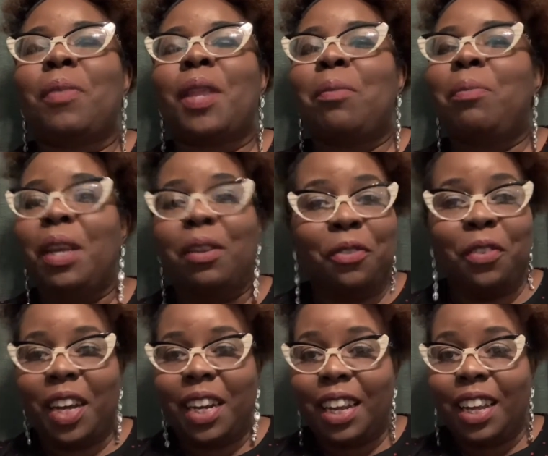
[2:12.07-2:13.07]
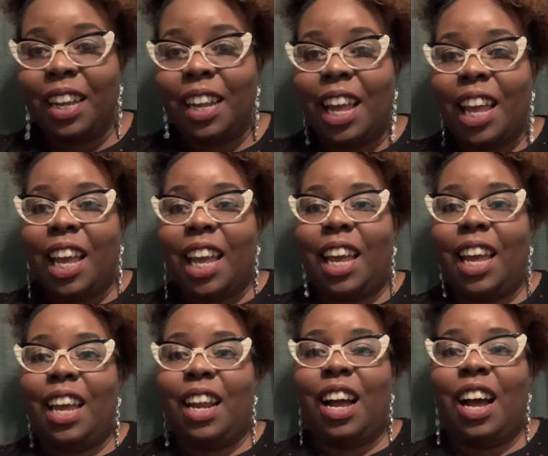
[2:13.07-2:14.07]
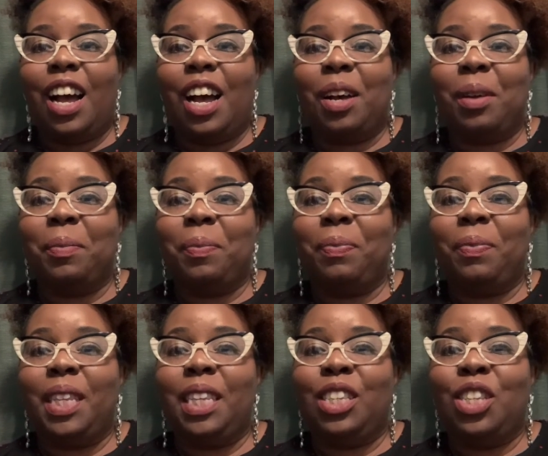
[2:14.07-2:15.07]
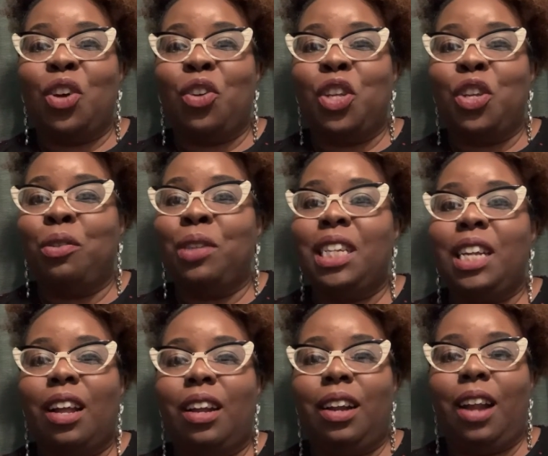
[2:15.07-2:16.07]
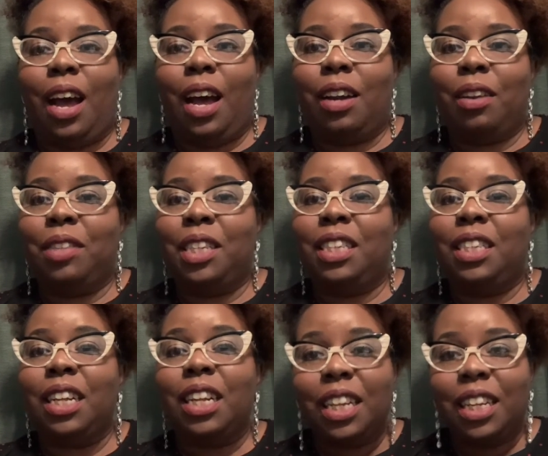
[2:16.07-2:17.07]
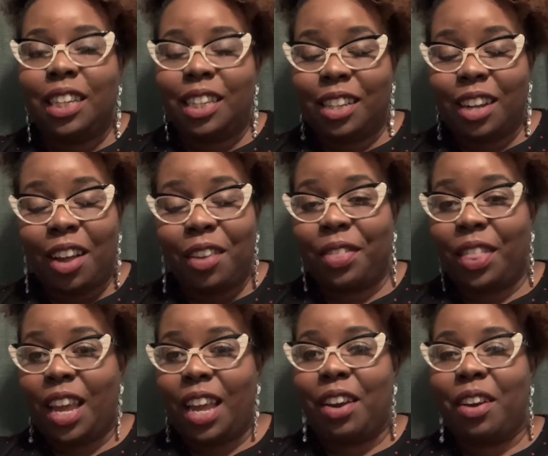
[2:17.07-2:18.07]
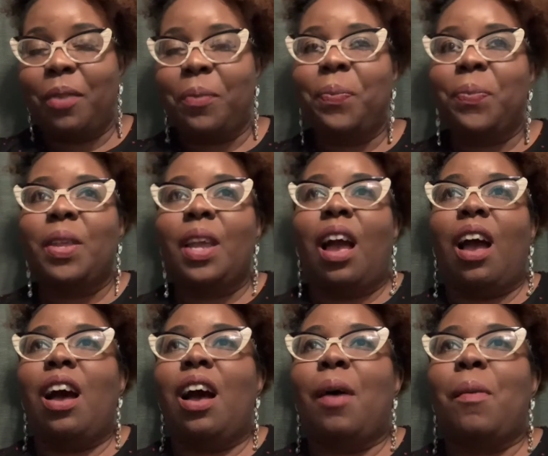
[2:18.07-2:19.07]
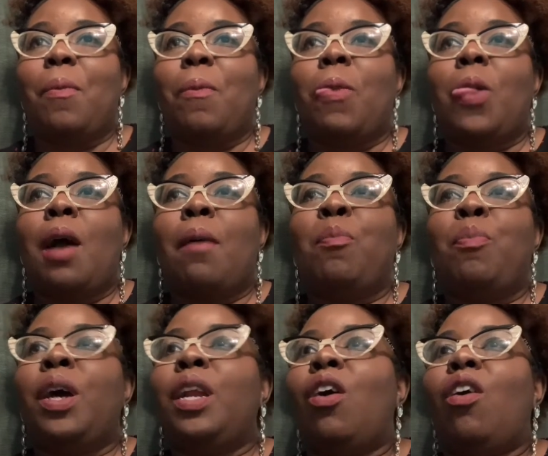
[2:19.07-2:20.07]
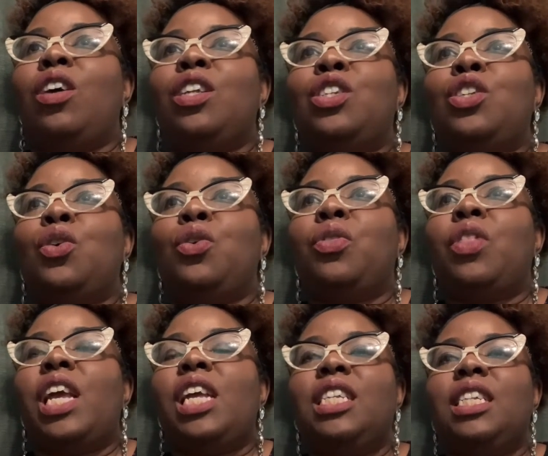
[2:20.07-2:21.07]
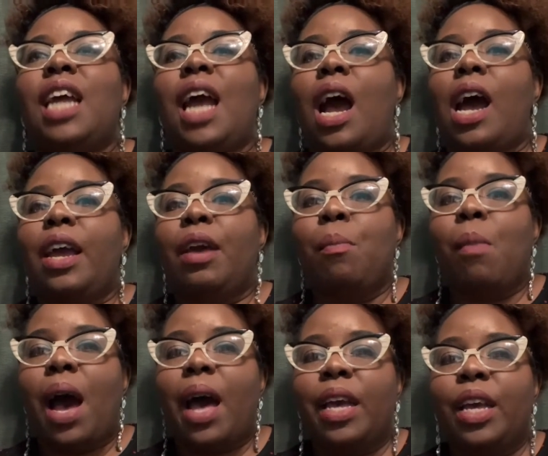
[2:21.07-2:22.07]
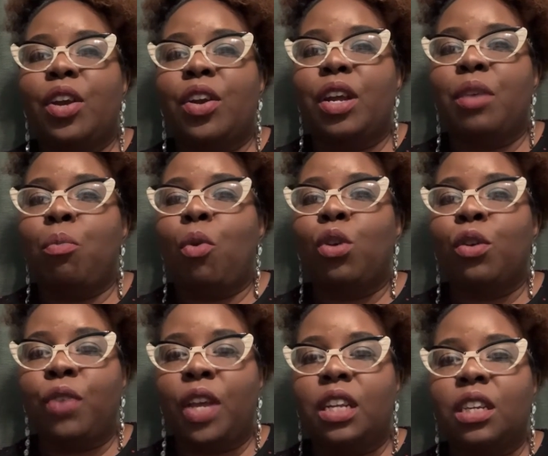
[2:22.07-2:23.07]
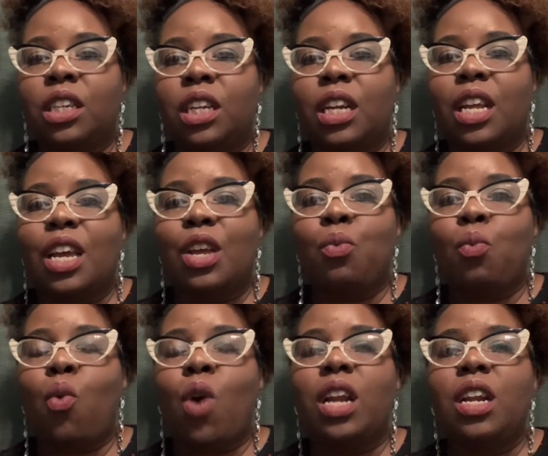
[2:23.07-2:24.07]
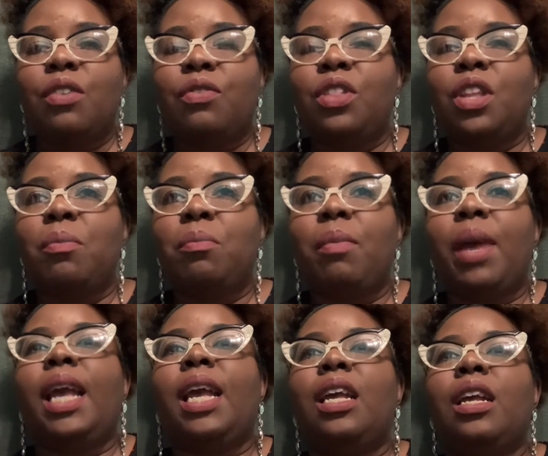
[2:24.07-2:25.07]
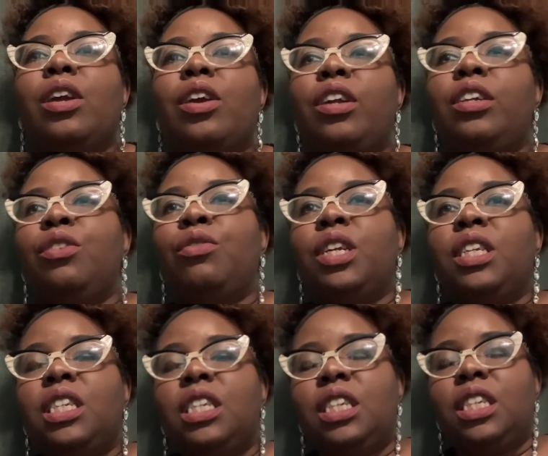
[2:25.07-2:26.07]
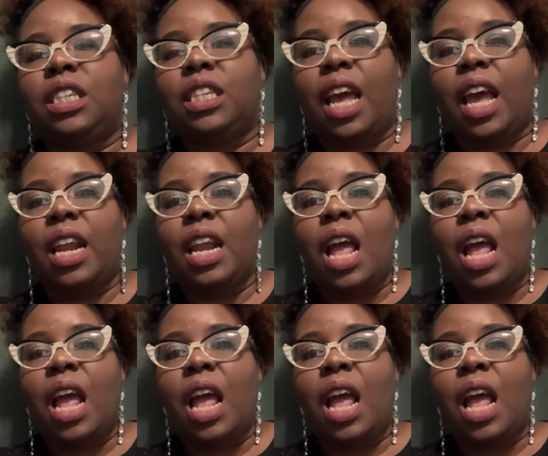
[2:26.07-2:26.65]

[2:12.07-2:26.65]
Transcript: being funny, and so you'll see a lot of silly stuff there, but also things that I admire and motivation. And one of the main characteristics is that